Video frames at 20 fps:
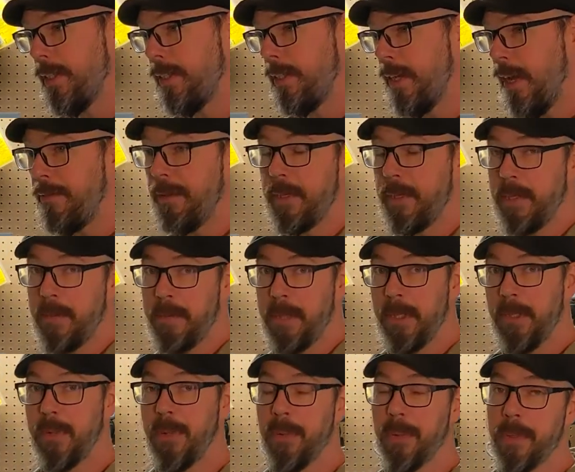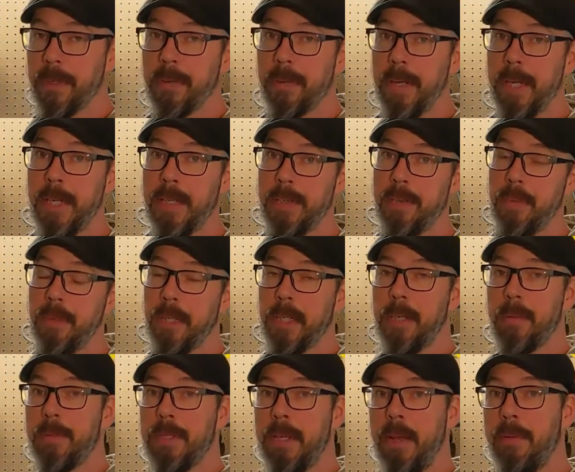definitely going to be a torque wrench when it
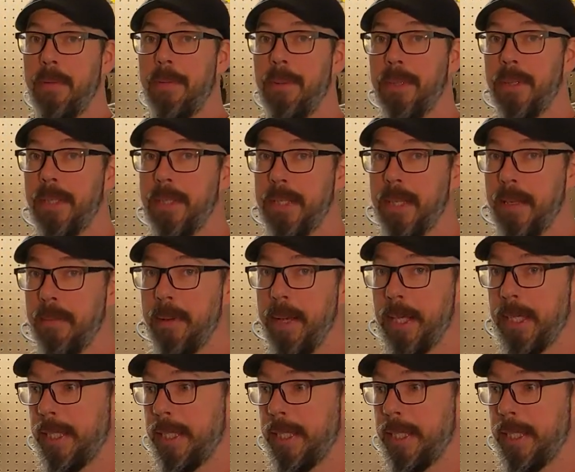comes time to put this thing back